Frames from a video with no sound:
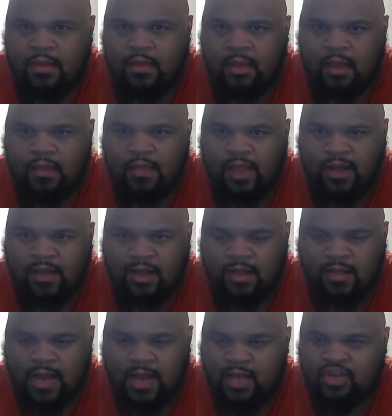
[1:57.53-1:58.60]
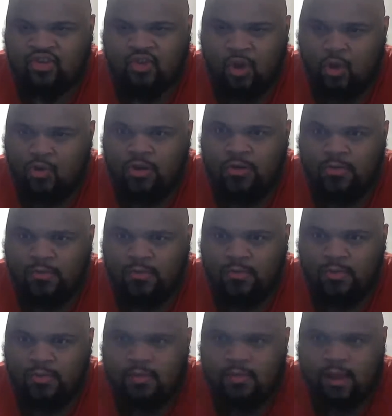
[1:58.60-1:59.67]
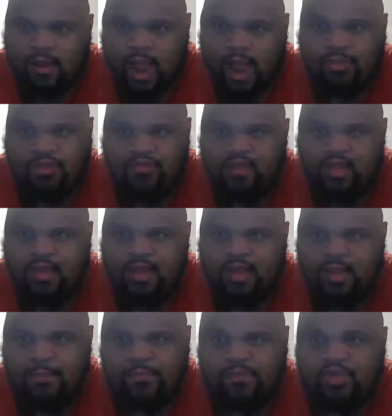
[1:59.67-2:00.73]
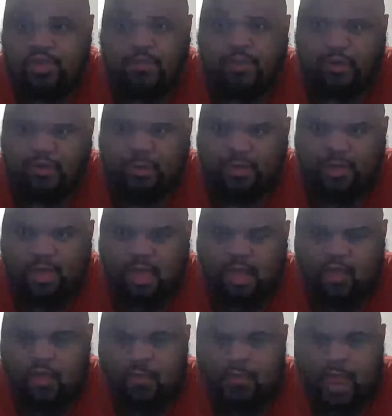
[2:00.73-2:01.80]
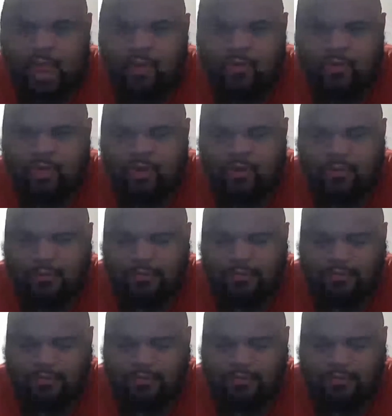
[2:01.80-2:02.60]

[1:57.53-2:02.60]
like Deathstroke without the thinking super healing power. So